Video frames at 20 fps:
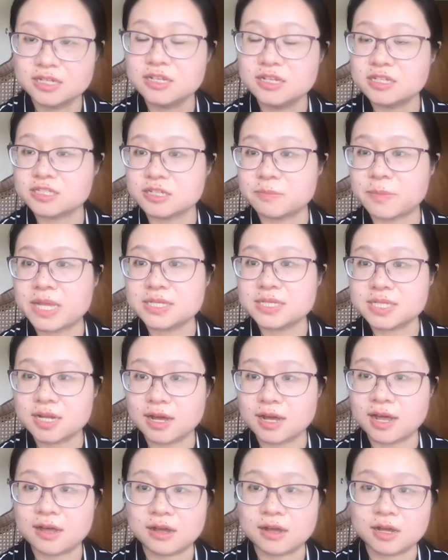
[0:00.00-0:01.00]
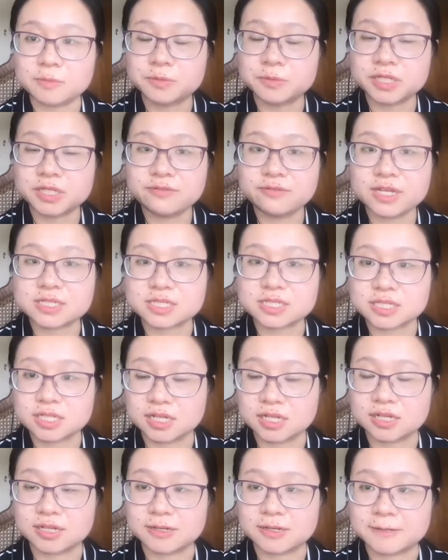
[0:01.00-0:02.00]
So based on our previous
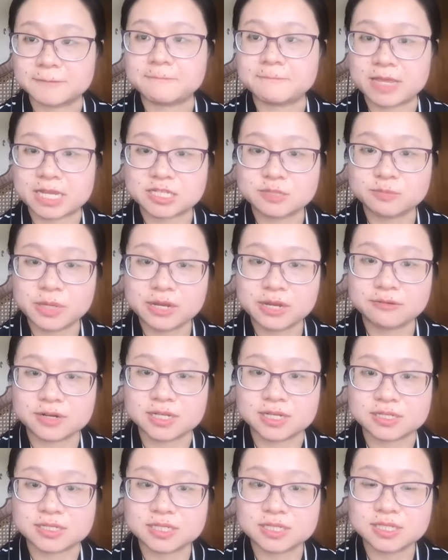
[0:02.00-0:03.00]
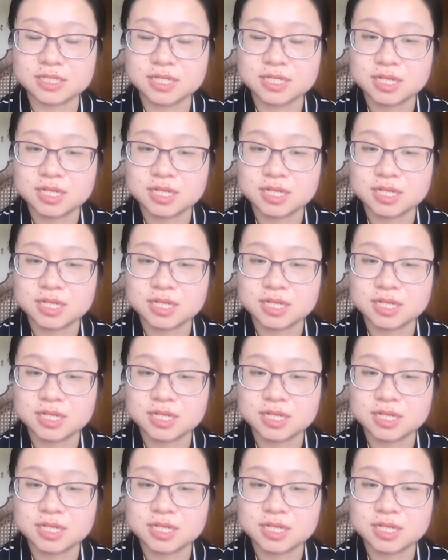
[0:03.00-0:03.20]
experience,